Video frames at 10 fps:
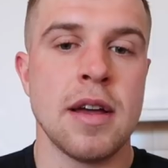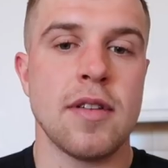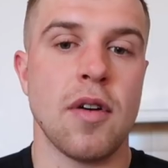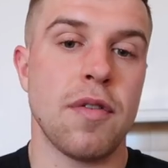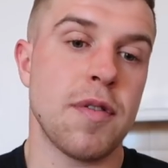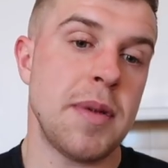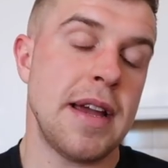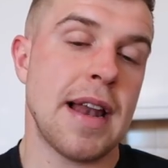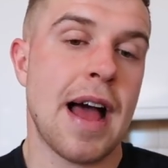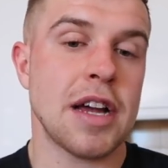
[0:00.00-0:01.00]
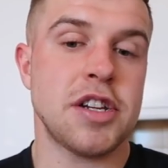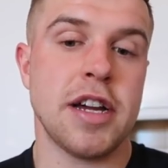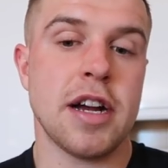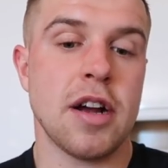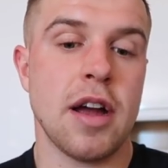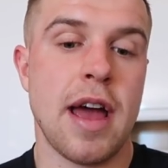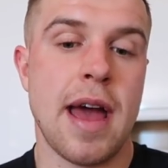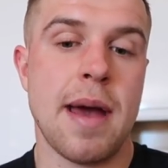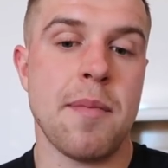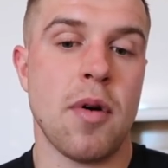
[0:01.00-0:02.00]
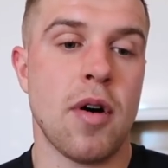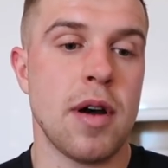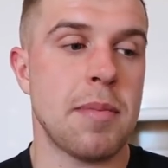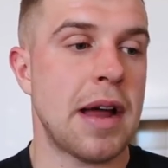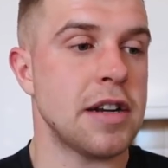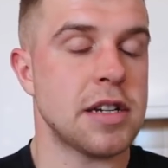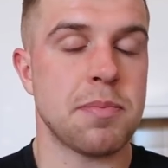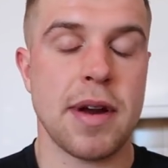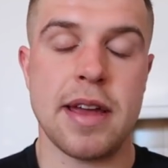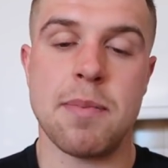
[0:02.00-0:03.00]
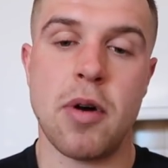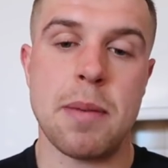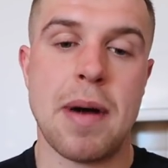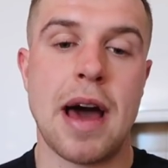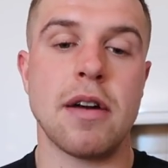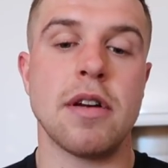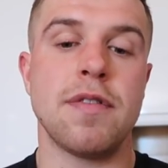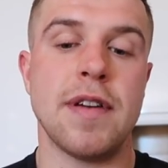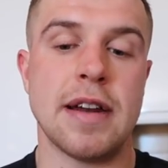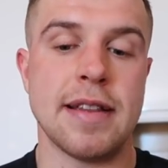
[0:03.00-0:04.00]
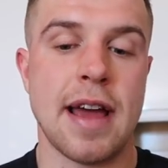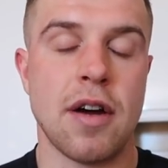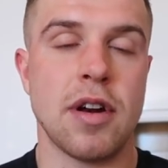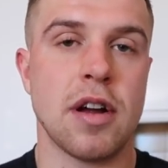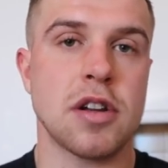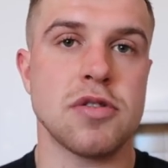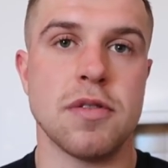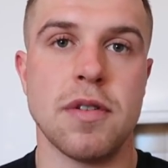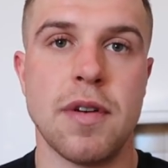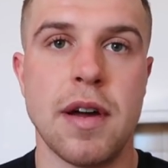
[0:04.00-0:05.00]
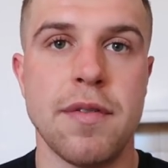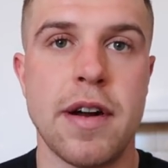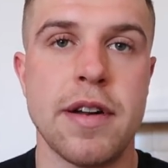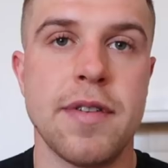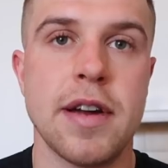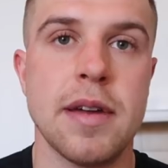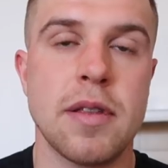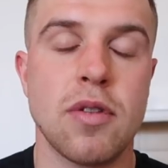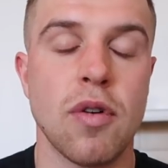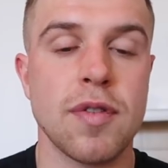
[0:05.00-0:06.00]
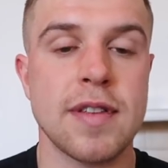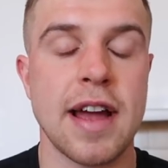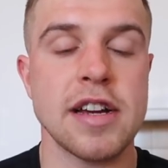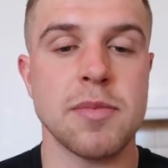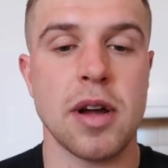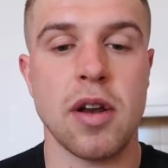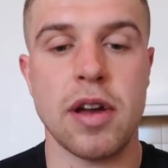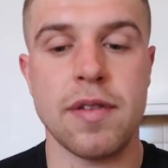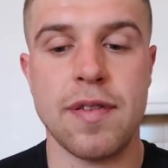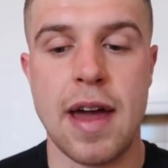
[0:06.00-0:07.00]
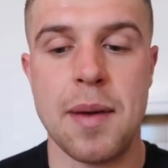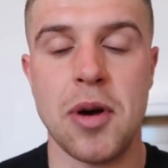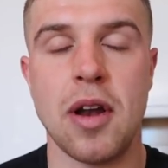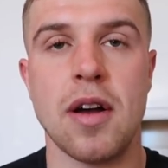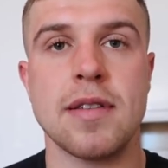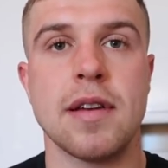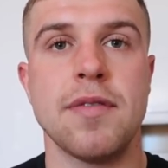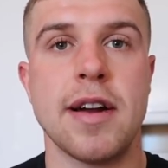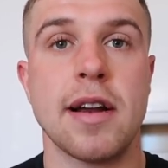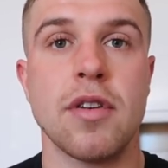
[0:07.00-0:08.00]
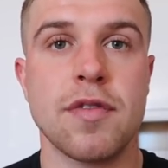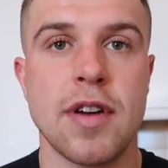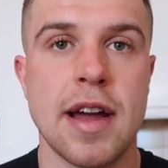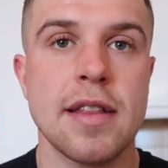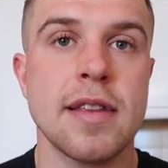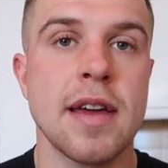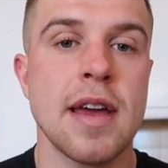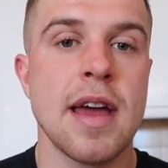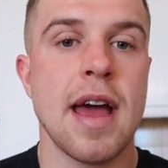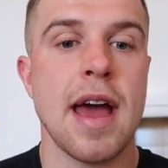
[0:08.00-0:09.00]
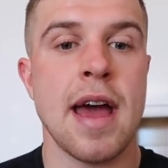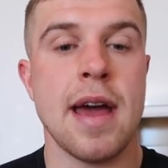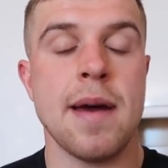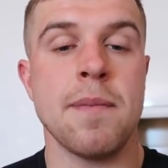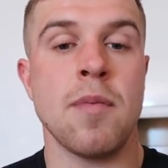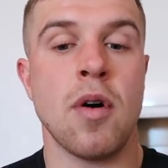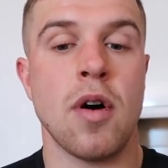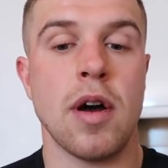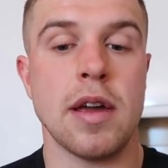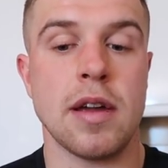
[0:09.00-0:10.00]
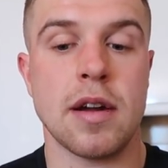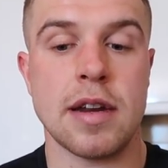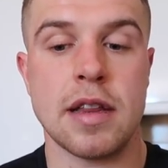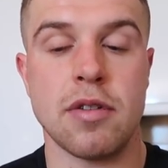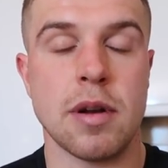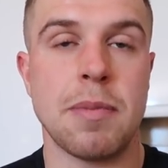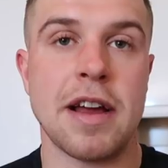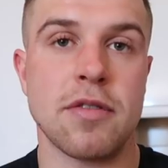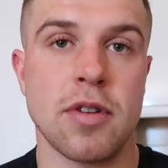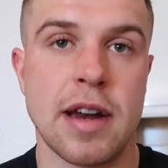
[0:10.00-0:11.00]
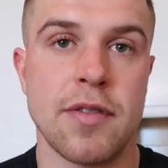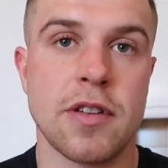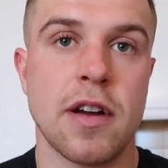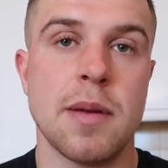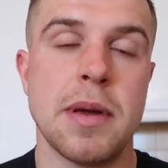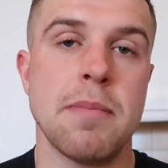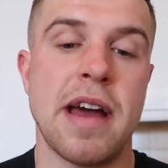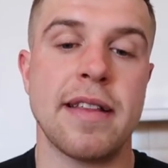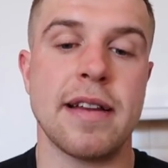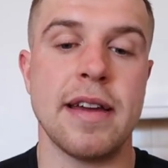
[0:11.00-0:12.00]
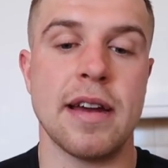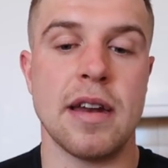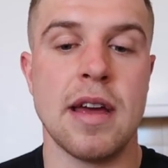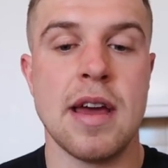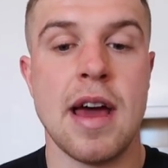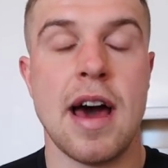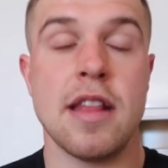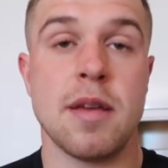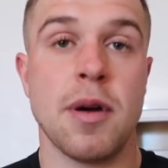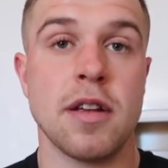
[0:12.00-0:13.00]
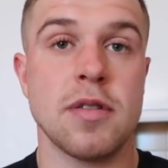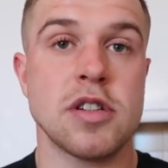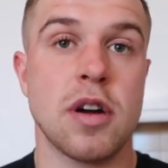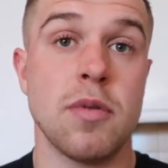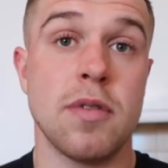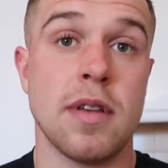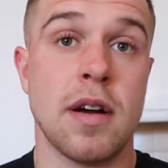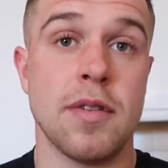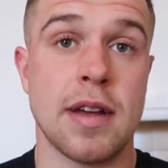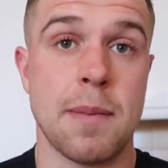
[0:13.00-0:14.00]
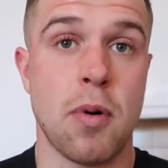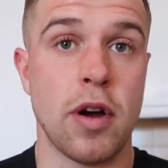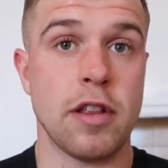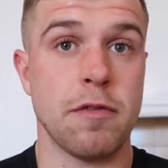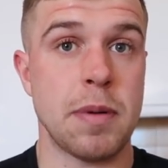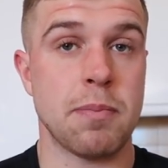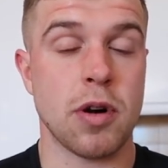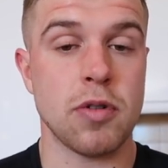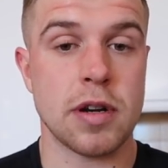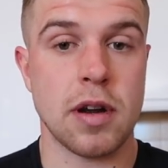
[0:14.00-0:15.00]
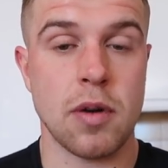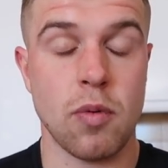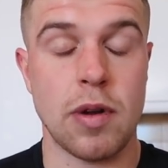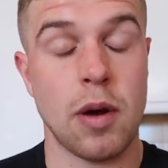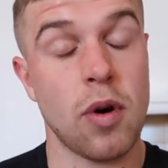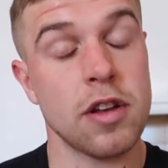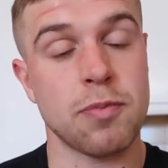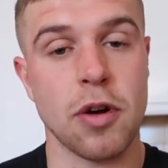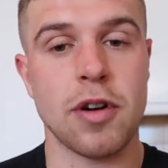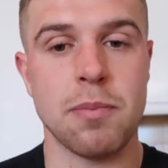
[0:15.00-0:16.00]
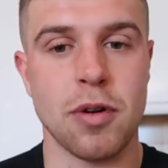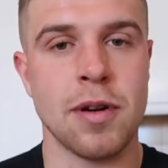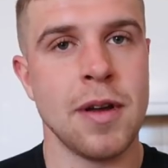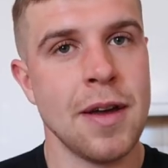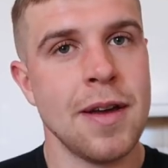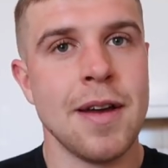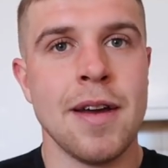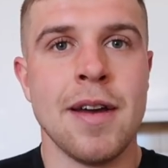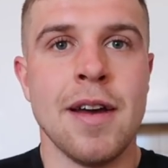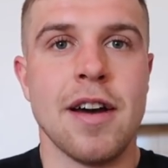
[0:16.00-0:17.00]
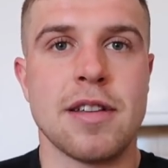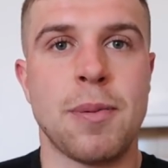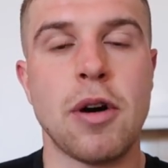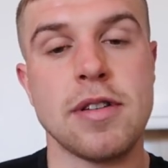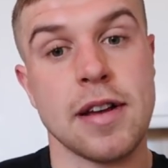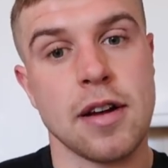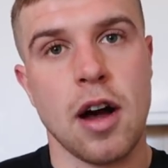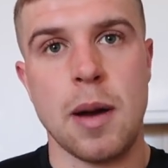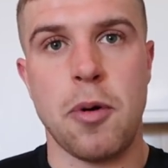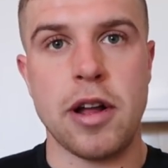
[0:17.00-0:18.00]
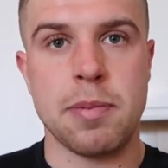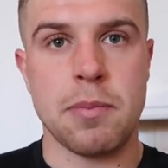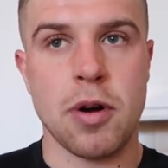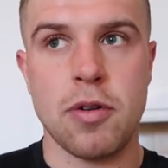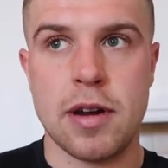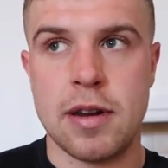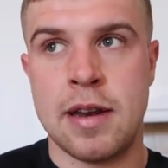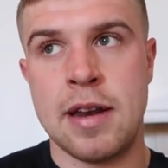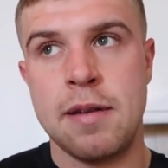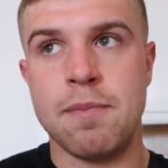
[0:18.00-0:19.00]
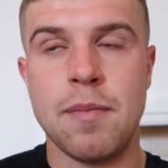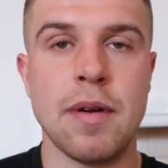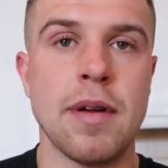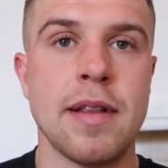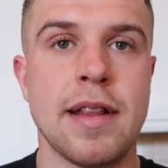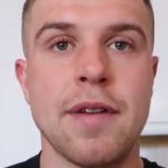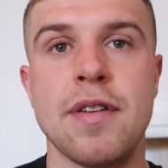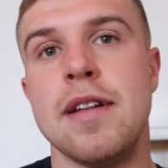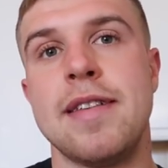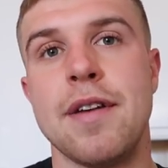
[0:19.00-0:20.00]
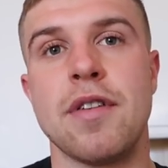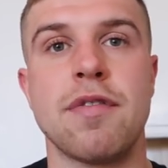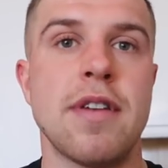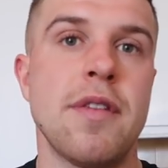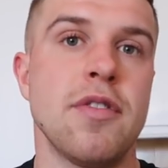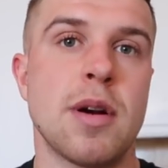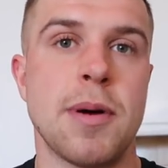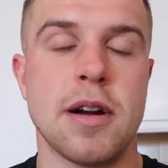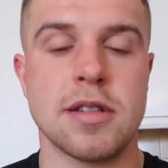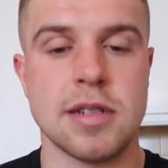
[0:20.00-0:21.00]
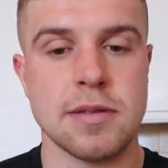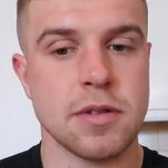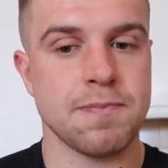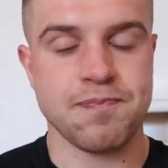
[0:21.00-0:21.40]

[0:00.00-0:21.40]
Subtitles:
So for me, last year, I managed to break my pattern of feeling down. I got through a very, very tough stage in my life. I lost a very close friend. I got into a place where I never thought I'd be mentally. And to be honest with you, I was at a point of being broken. I was broken, but I suppose you can call a point of being broken different. It's different for every other person.